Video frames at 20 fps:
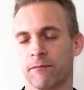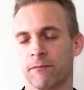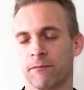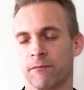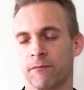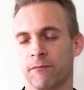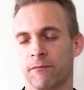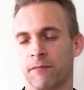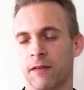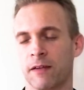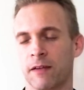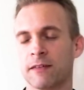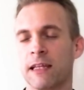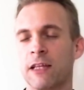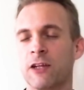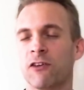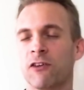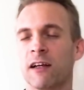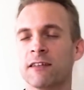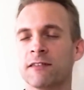That's an
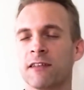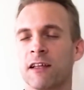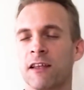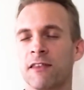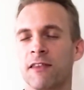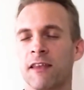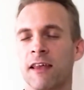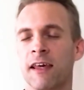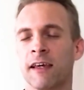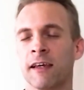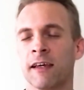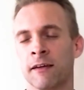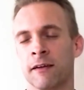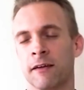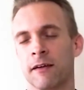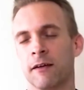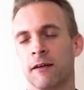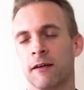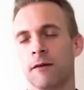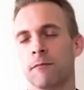interesting thing and
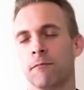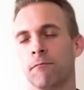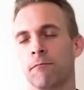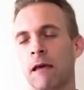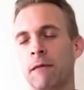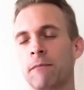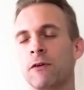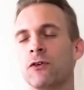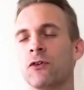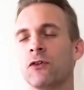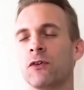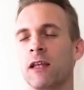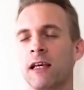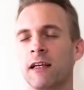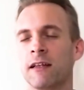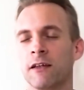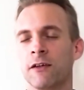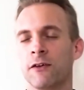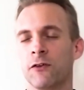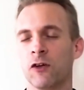maybe uniquely
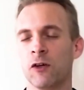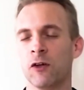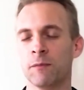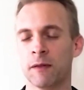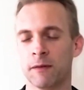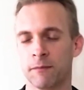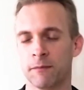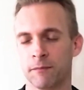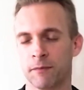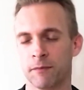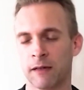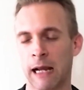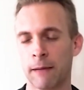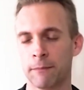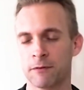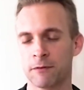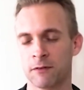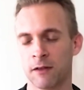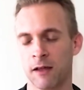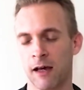human, perhaps
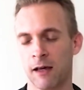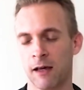not.